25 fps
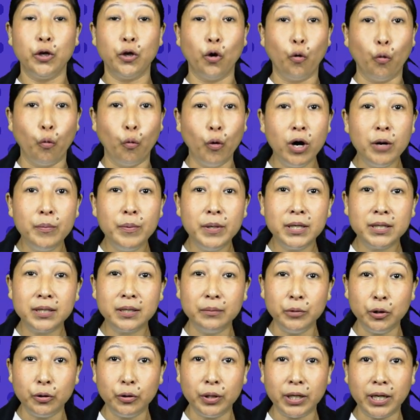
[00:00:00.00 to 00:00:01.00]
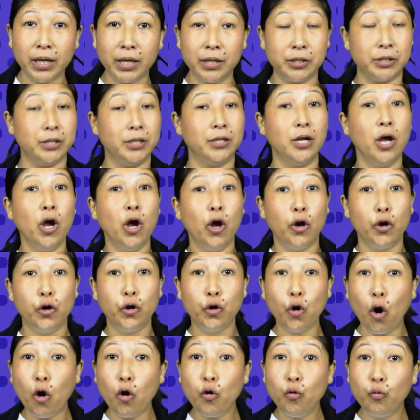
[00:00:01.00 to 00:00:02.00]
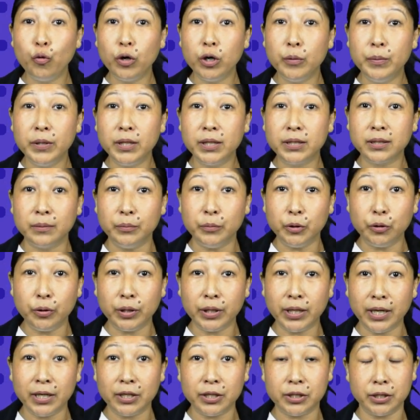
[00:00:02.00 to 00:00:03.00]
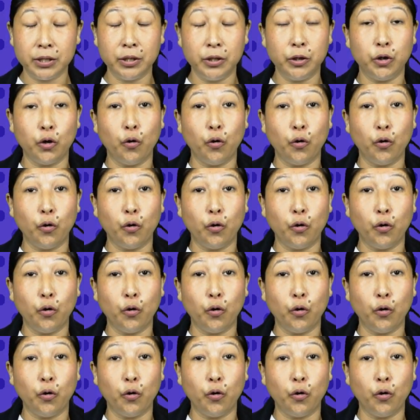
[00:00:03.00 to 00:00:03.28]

your verbal communication, non-verbal communication,